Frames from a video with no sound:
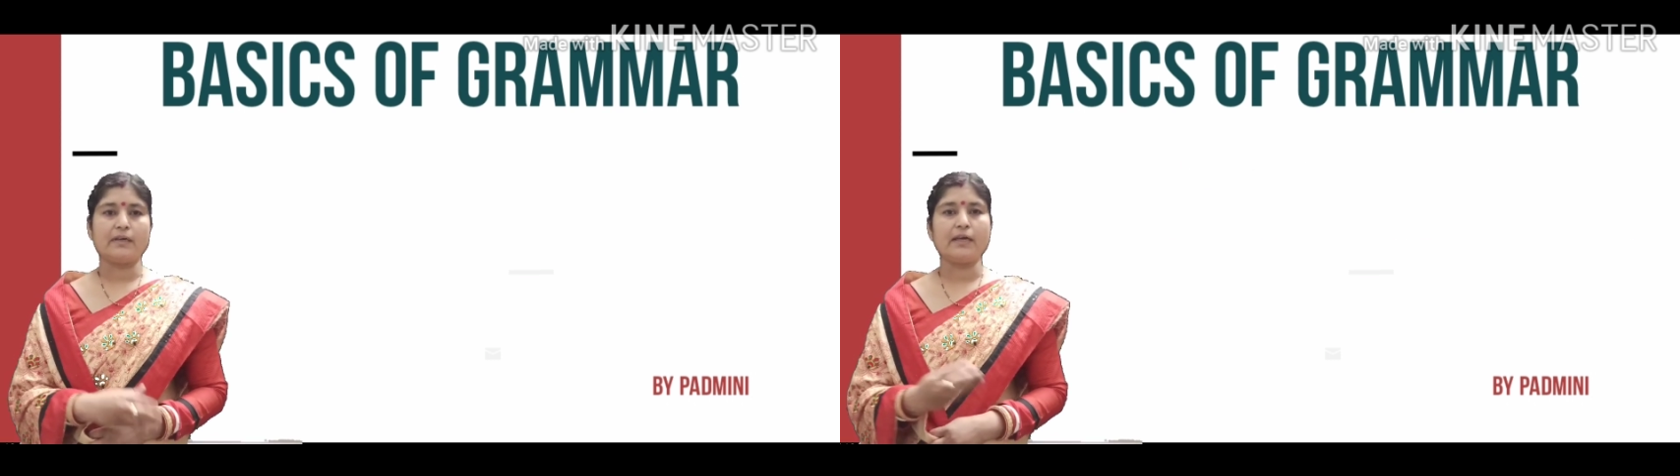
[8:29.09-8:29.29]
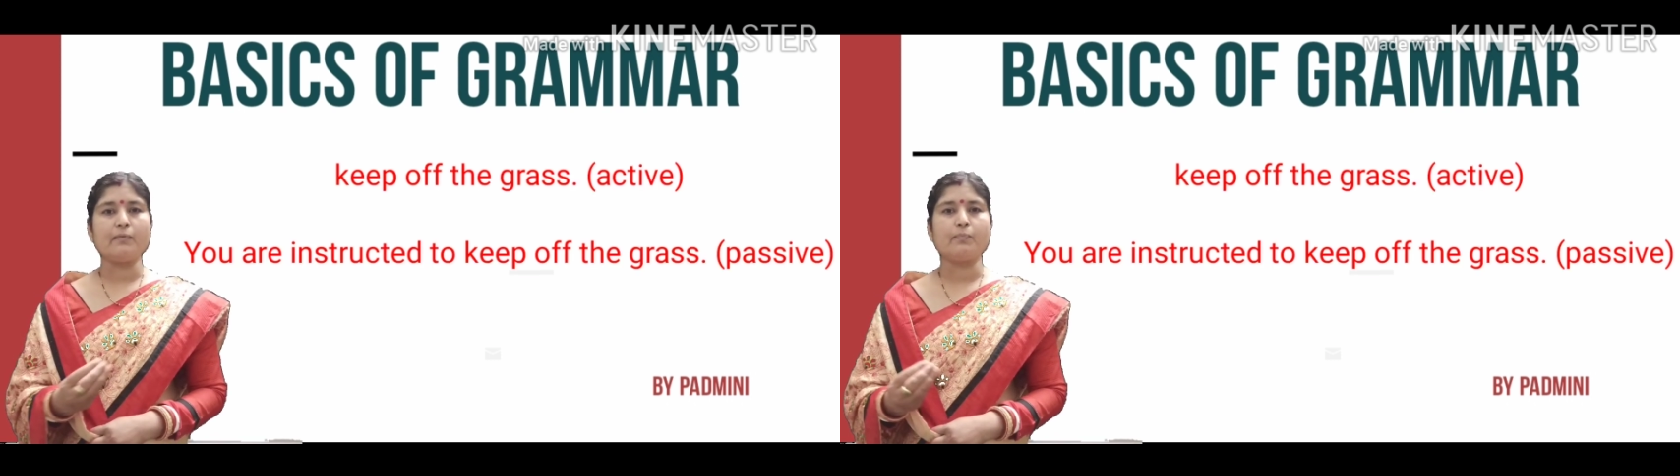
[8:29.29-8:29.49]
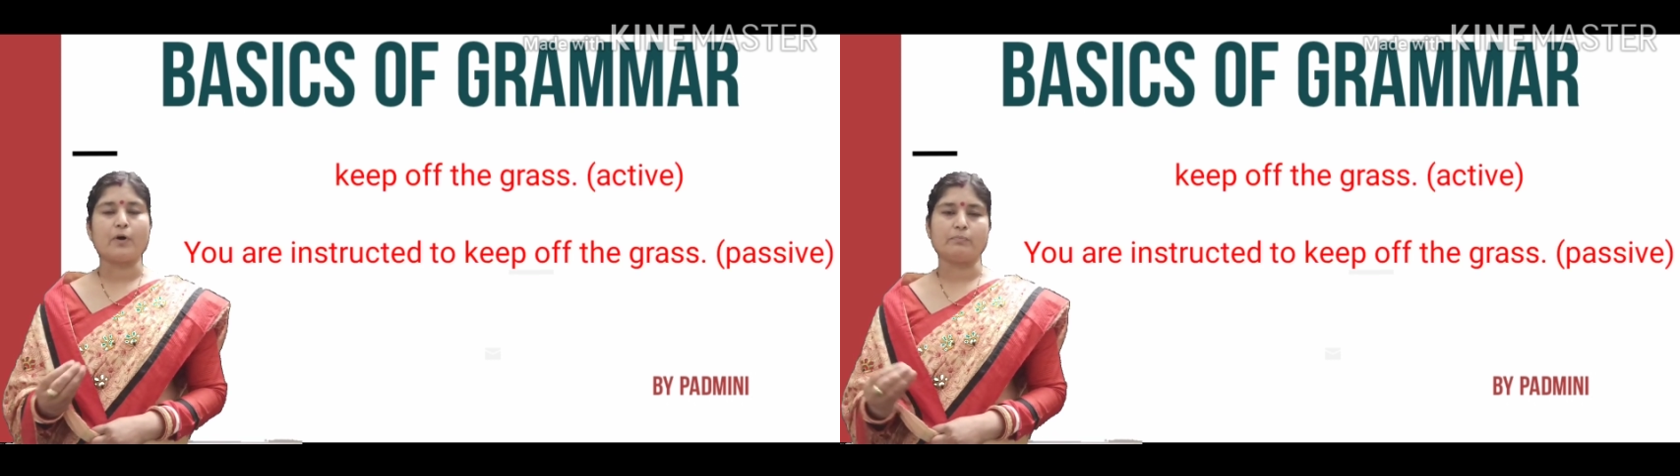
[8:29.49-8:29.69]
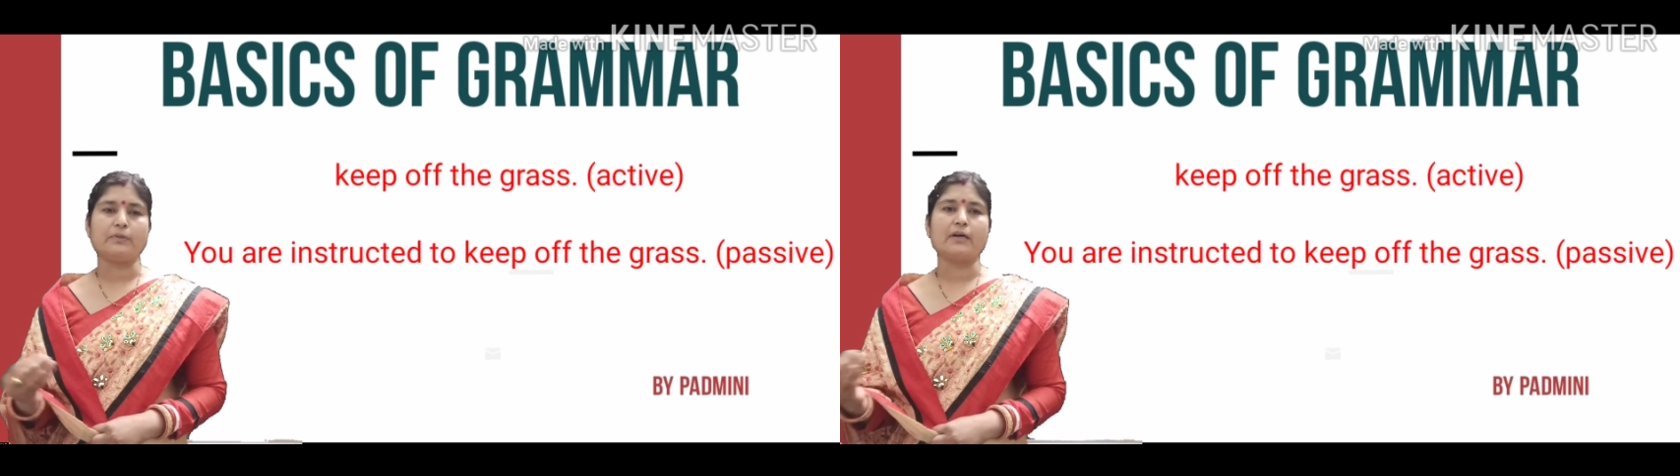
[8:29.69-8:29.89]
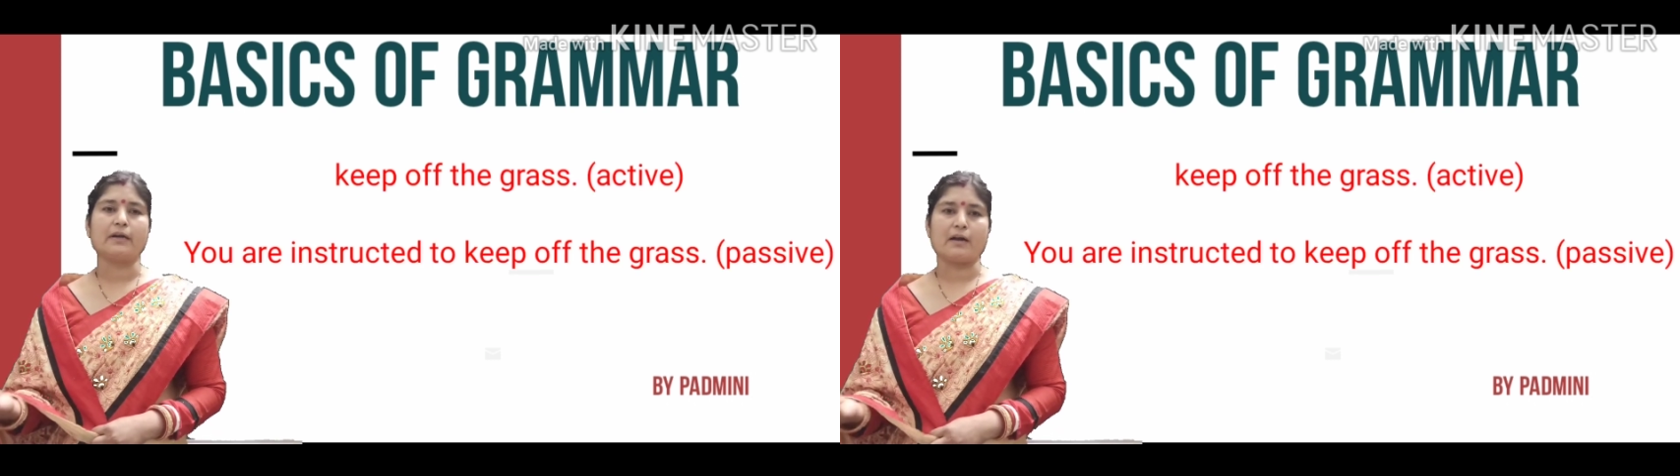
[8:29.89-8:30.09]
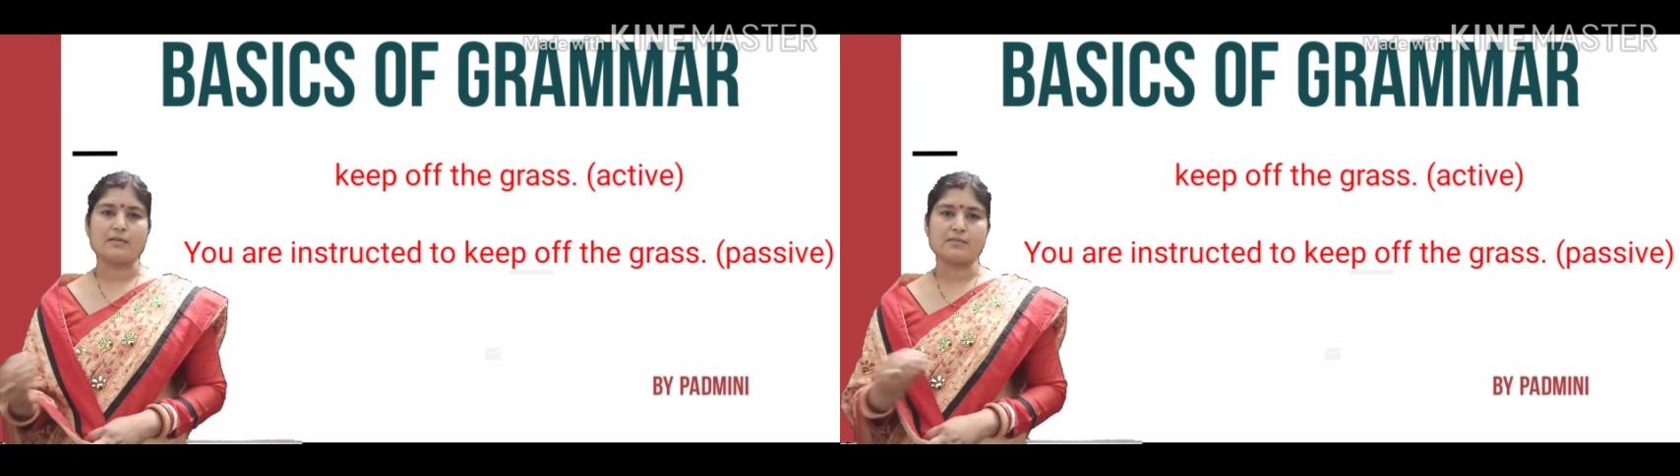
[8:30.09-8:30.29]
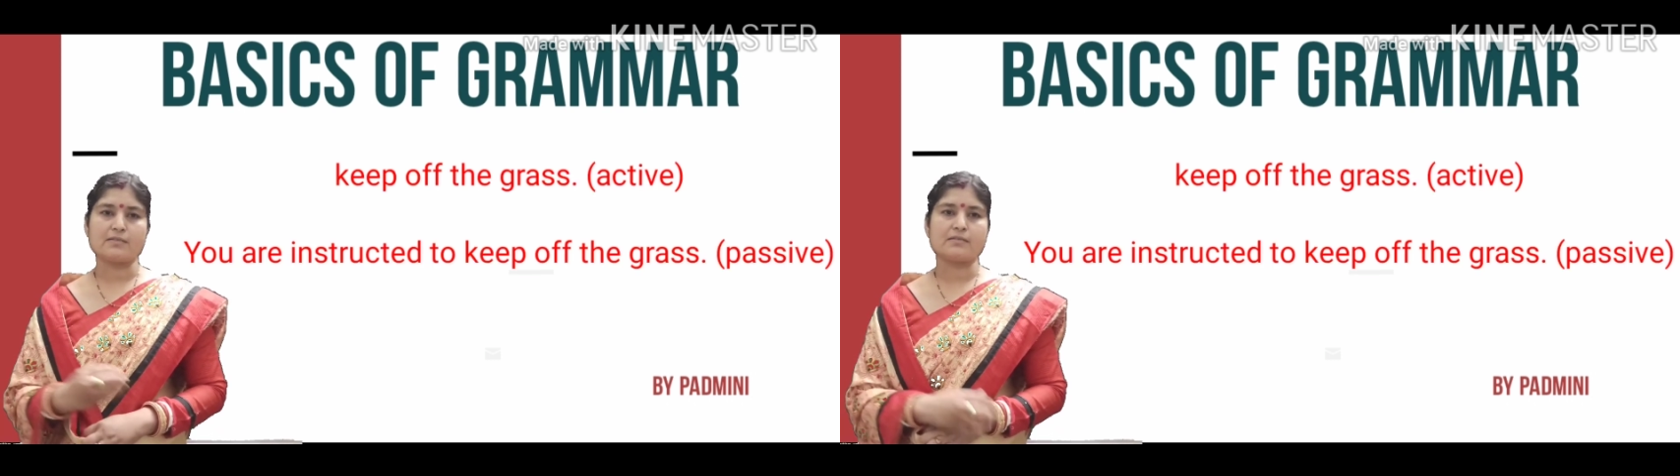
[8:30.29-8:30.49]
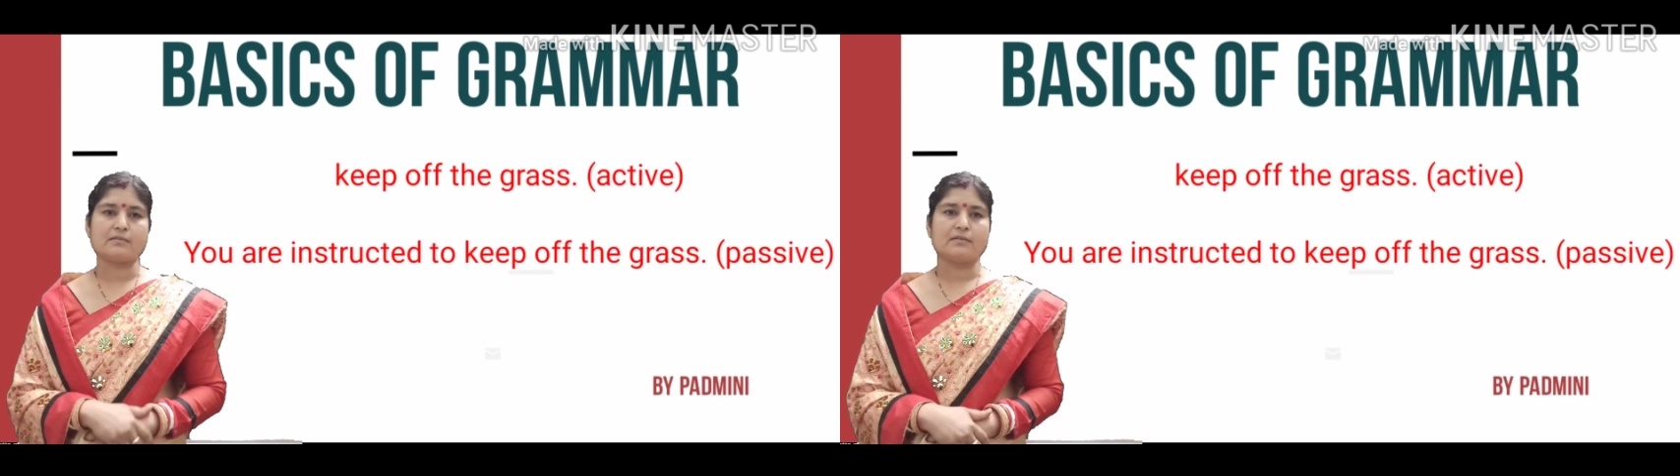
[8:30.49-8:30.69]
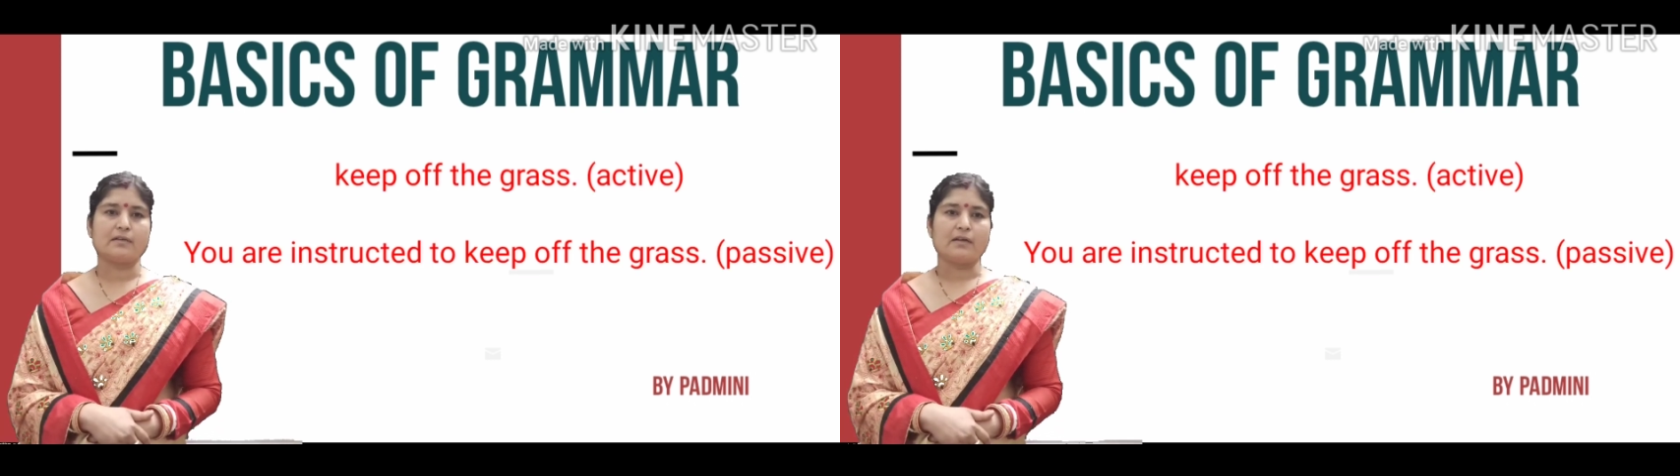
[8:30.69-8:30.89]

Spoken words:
keep off the grass.